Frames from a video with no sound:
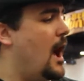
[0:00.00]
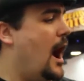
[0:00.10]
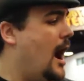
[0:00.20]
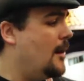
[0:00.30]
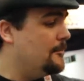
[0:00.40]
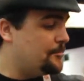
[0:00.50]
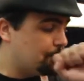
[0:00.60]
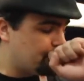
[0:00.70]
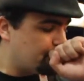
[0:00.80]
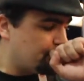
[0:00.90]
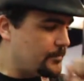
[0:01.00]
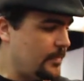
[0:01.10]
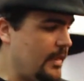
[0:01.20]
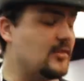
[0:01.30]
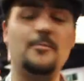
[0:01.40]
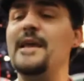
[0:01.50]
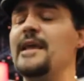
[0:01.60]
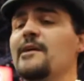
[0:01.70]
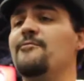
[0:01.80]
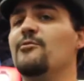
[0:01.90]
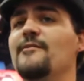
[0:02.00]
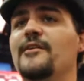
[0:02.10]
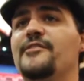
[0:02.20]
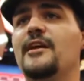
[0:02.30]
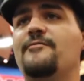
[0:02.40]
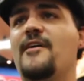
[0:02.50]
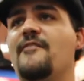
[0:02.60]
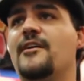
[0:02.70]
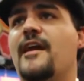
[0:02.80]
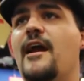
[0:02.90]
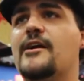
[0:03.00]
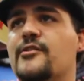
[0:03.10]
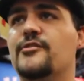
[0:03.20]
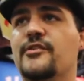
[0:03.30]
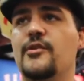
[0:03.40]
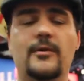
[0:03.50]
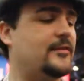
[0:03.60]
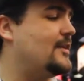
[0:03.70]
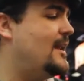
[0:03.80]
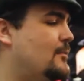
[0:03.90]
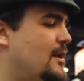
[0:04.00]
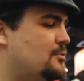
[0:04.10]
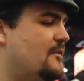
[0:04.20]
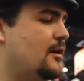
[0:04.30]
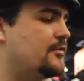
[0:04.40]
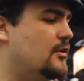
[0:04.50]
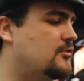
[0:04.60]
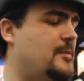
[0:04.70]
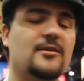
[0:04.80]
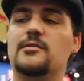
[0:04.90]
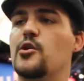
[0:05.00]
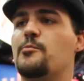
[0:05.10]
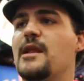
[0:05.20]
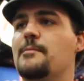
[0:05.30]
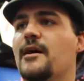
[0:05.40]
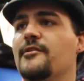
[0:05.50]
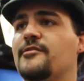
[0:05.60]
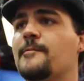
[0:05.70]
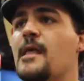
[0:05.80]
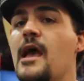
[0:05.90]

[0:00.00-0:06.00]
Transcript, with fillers: Um, speaking of revisiting favorite characters in new and exciting ways, we've got our Snowspeeder Luke mini bust.